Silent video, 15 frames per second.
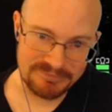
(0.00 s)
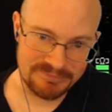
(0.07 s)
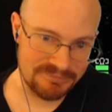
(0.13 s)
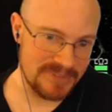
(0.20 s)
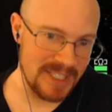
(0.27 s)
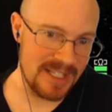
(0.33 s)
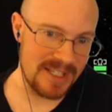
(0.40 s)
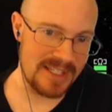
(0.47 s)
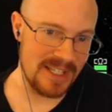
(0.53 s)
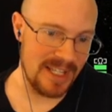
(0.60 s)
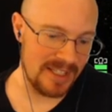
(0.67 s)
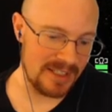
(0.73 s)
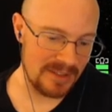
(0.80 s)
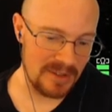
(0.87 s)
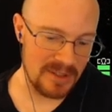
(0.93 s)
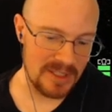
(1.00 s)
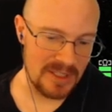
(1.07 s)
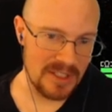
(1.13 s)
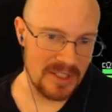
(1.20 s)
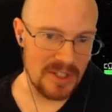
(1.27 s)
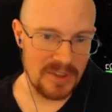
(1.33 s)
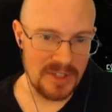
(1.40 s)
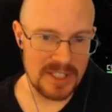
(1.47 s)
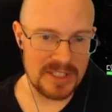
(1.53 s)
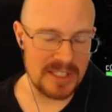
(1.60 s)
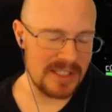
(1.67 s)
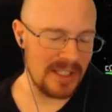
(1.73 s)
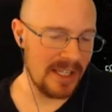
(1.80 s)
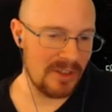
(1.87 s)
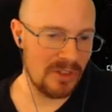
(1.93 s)
That is like, this
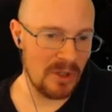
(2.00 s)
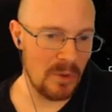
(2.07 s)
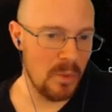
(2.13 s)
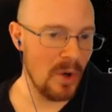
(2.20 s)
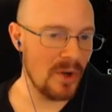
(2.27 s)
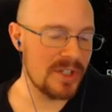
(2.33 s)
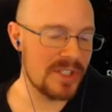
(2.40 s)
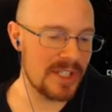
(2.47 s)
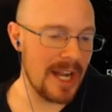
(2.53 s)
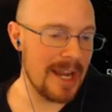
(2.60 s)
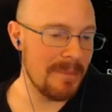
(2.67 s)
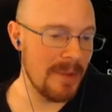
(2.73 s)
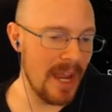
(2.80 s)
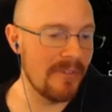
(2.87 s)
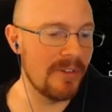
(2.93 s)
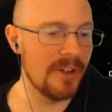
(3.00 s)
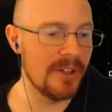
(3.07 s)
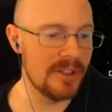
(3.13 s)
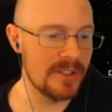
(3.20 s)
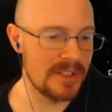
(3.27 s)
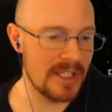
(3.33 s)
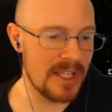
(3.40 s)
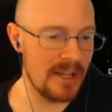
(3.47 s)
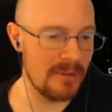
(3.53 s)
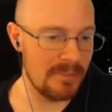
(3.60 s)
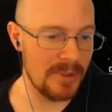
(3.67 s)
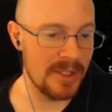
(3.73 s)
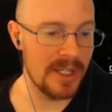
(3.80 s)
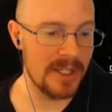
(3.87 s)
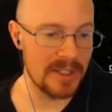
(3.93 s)
is like the worst time ever to get a
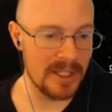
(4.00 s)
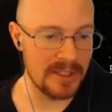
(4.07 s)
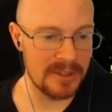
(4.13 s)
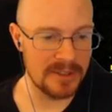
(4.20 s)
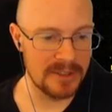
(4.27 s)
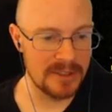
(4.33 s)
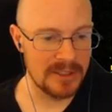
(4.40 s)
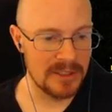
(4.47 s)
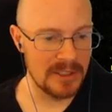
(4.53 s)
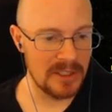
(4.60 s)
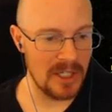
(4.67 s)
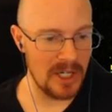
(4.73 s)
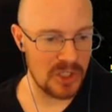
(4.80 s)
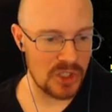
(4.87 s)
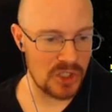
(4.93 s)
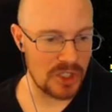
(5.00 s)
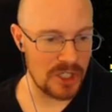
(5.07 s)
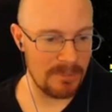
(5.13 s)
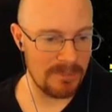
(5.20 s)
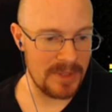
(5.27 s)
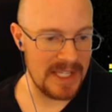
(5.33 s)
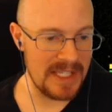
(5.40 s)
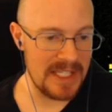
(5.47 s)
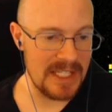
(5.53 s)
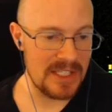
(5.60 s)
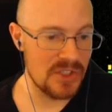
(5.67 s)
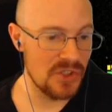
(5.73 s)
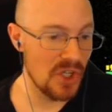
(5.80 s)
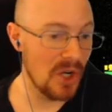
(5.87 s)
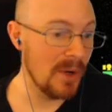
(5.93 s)
pre-igniter on a ship that
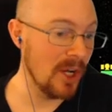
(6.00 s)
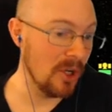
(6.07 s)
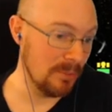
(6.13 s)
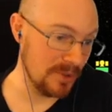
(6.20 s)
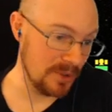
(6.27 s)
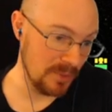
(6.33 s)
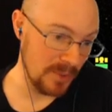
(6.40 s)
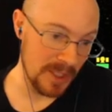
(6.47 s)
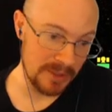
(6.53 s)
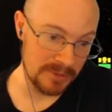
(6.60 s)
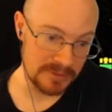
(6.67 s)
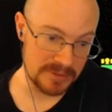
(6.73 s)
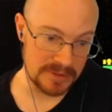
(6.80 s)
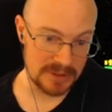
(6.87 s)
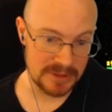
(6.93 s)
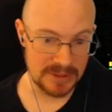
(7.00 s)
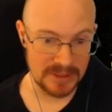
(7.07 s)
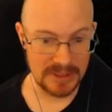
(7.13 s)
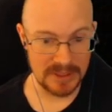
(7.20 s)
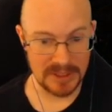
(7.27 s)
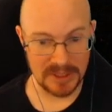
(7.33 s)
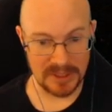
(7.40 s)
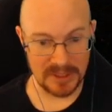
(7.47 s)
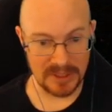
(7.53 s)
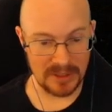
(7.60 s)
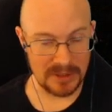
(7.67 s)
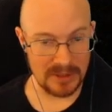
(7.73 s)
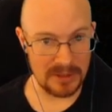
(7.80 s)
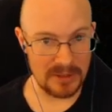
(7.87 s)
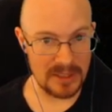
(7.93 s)
needs no help to win.
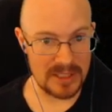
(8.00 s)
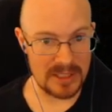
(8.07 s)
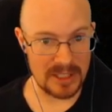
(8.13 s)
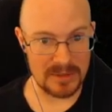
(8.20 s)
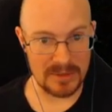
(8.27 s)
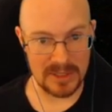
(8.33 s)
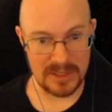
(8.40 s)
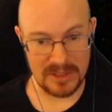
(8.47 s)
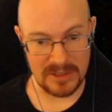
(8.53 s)
Literally starts with